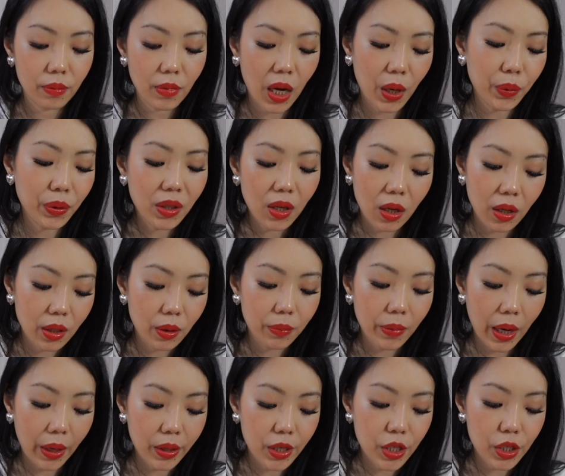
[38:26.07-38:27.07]
I would call them
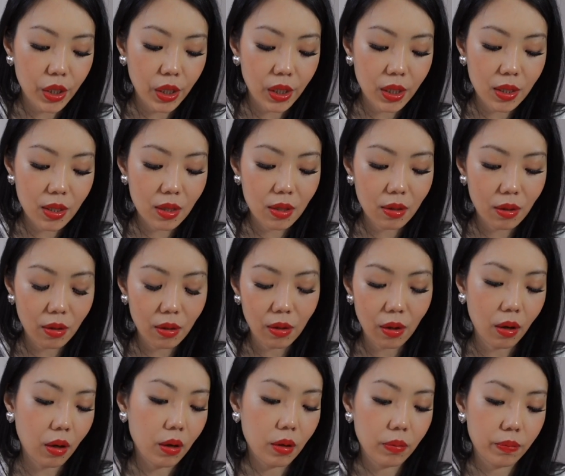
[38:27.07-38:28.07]
Mary Janes,
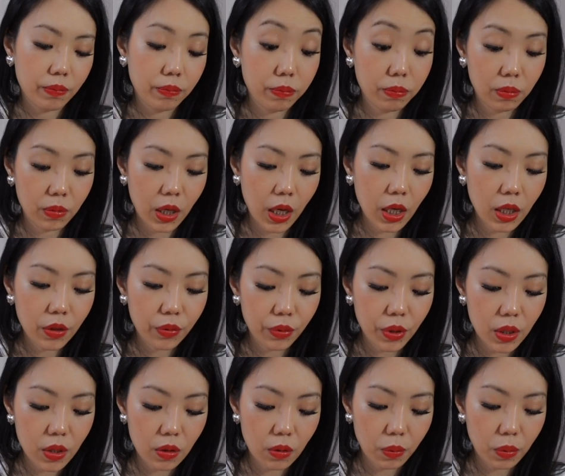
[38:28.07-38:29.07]
are kind of
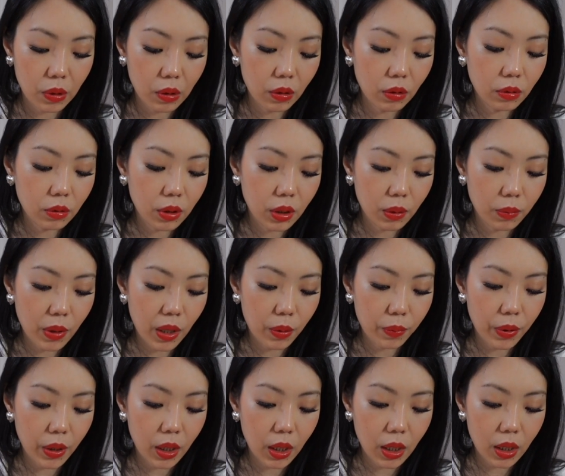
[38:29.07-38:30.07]
reasonable, in my
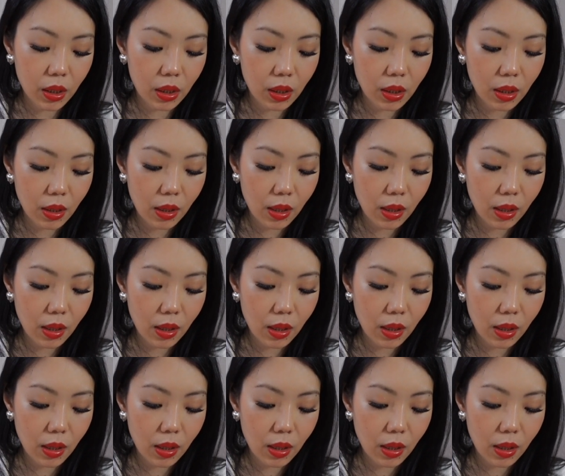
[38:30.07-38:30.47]
opinion.